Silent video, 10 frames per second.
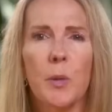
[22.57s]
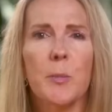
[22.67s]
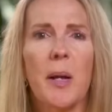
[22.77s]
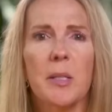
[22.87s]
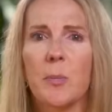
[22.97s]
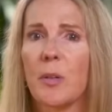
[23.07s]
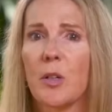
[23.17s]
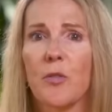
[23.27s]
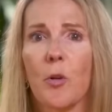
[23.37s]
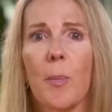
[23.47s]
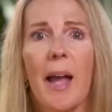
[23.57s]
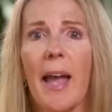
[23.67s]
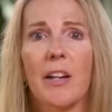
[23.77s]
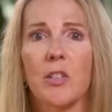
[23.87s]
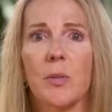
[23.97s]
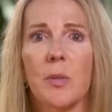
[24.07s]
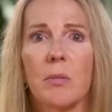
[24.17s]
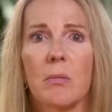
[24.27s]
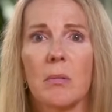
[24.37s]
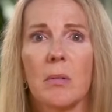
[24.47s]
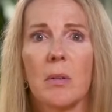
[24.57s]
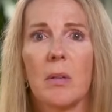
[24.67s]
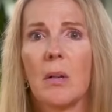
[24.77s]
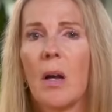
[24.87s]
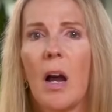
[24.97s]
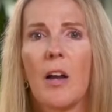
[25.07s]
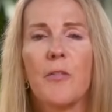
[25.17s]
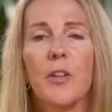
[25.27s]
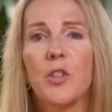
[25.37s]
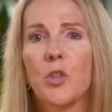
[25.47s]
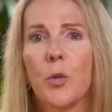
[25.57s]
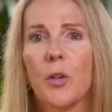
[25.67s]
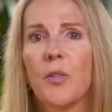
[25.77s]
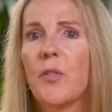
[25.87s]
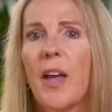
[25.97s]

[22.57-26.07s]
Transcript: No one is above the law. Words said in Monroe County District